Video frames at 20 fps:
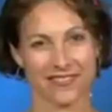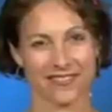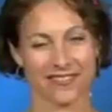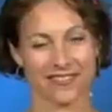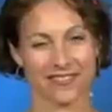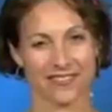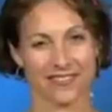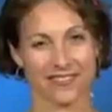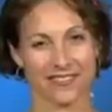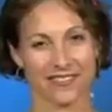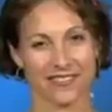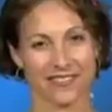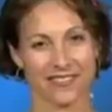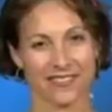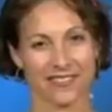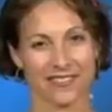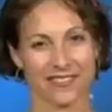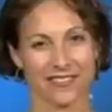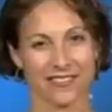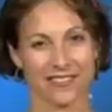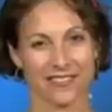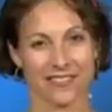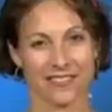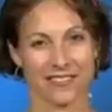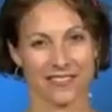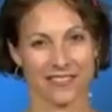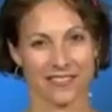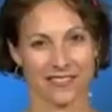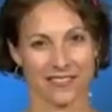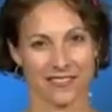
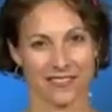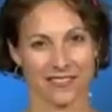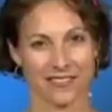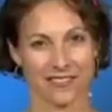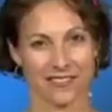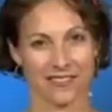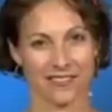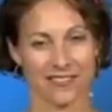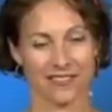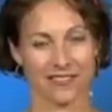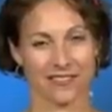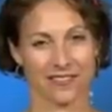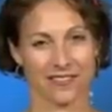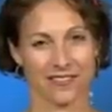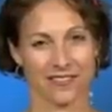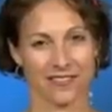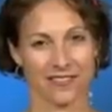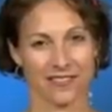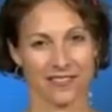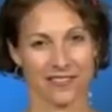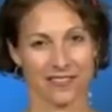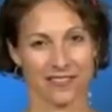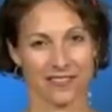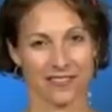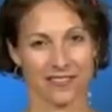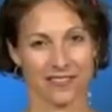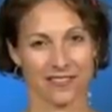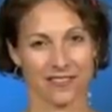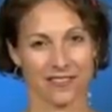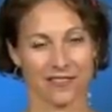
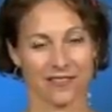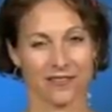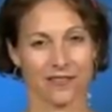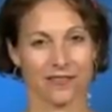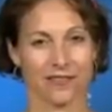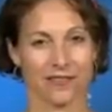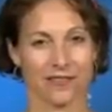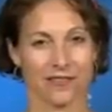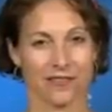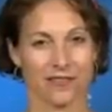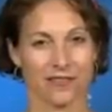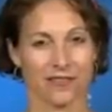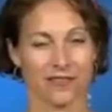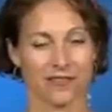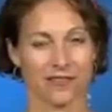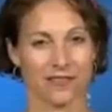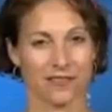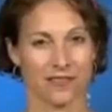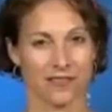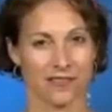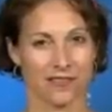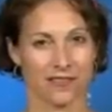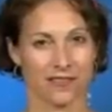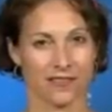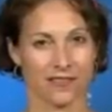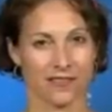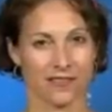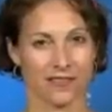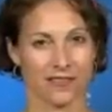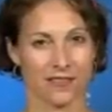
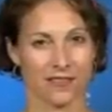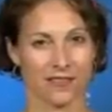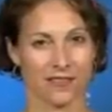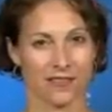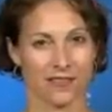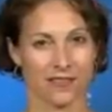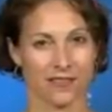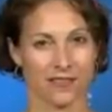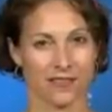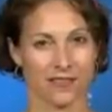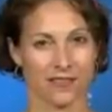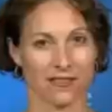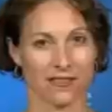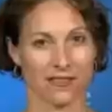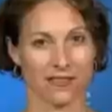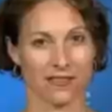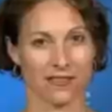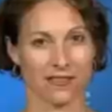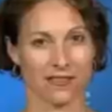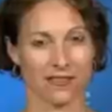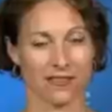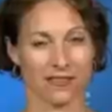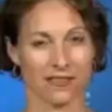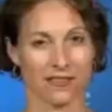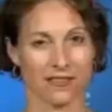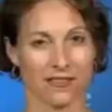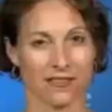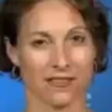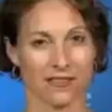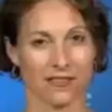
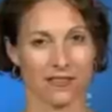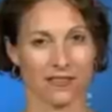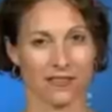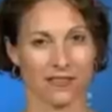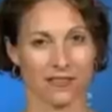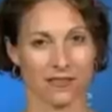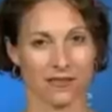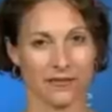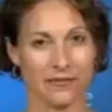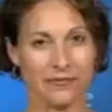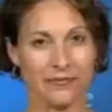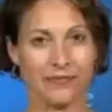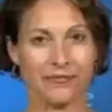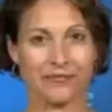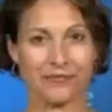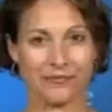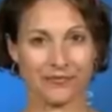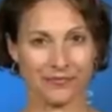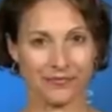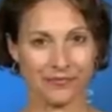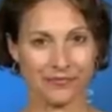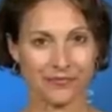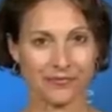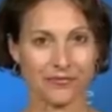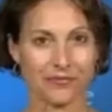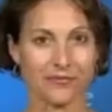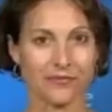(silent)